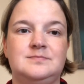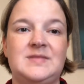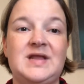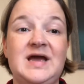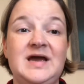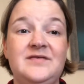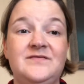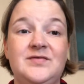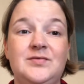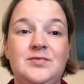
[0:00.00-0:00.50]

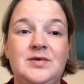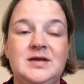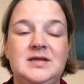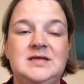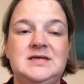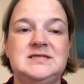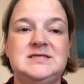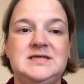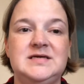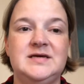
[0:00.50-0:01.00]
Hi everyone,
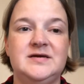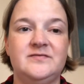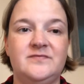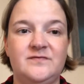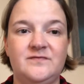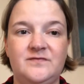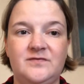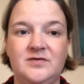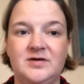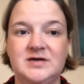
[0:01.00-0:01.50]
Lisa here
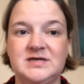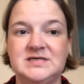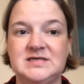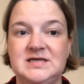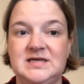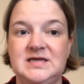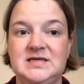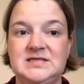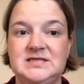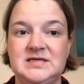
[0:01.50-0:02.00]
from Forest
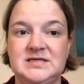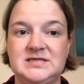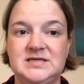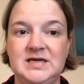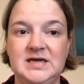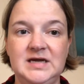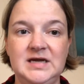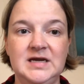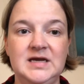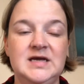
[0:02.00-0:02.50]
City
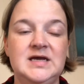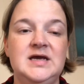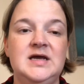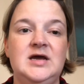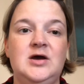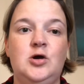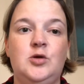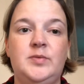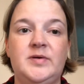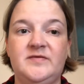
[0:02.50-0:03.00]
Stitching.
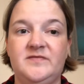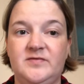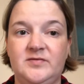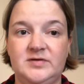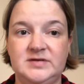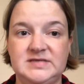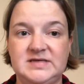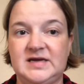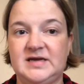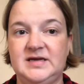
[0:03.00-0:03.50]
Hope
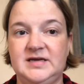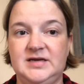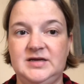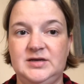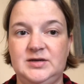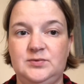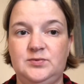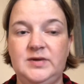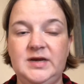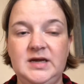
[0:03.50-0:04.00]
everyone's had a
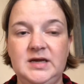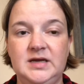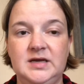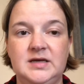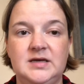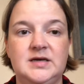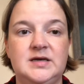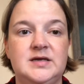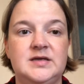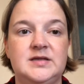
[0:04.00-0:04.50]
good week.
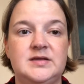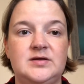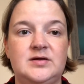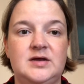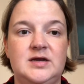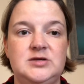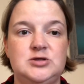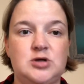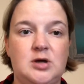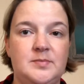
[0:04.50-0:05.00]
Thought
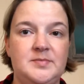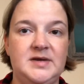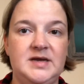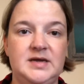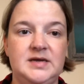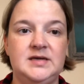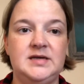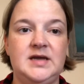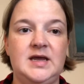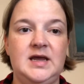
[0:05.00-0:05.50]
I'd drop
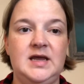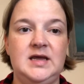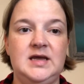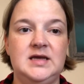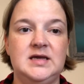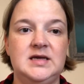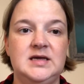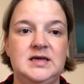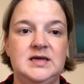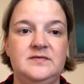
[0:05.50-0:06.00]
in
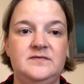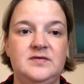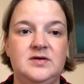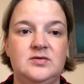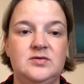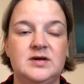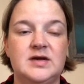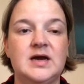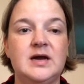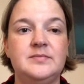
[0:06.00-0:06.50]
and give you a
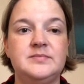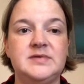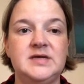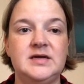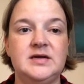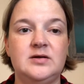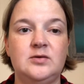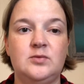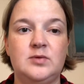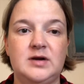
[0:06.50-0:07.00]
quick
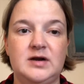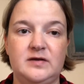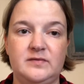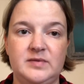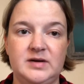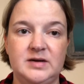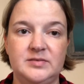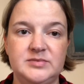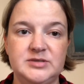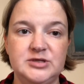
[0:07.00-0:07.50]
update on what I've
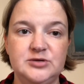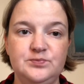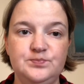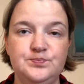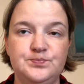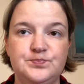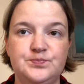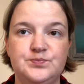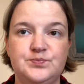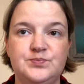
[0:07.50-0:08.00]
been up to.
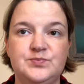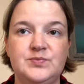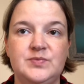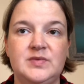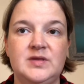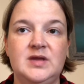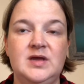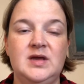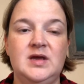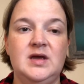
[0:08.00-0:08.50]

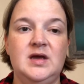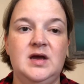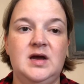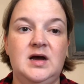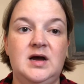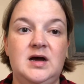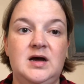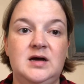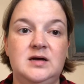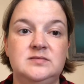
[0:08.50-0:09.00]

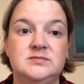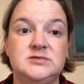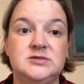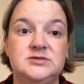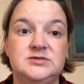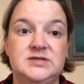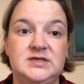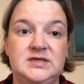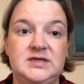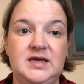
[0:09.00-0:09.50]
So
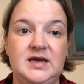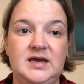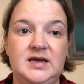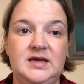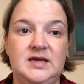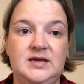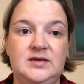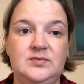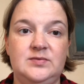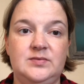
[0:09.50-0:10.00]

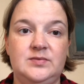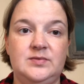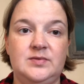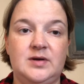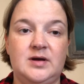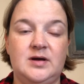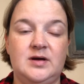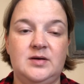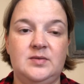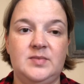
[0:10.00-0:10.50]
today
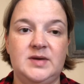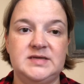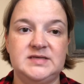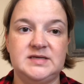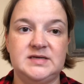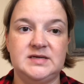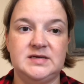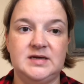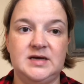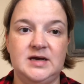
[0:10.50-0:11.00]
my
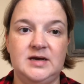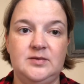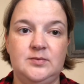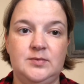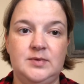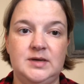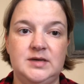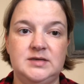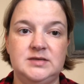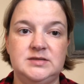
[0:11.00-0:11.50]
son and I
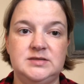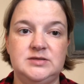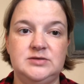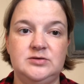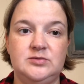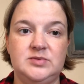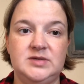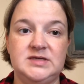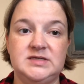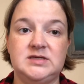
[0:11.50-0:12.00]
went to
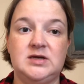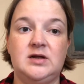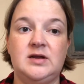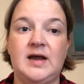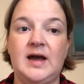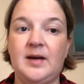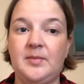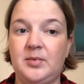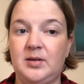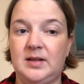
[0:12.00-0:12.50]
a place called
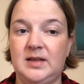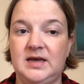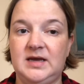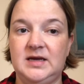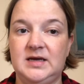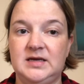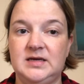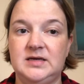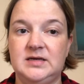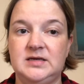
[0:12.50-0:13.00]

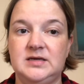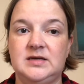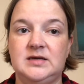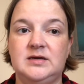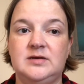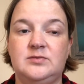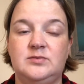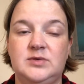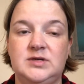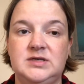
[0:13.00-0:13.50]
Appleland,
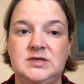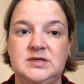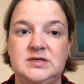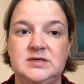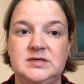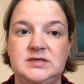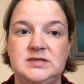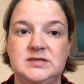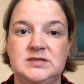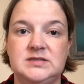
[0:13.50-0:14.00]
which
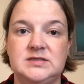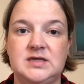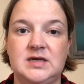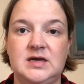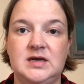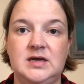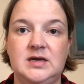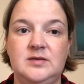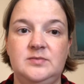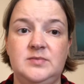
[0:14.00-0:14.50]
is
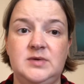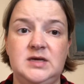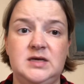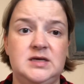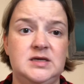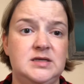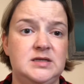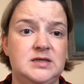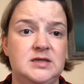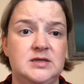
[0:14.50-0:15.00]

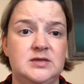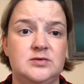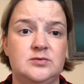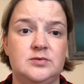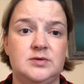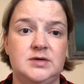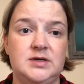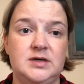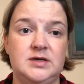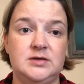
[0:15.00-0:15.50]
in the
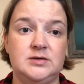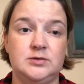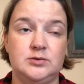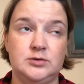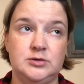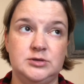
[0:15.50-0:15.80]
Thorndale,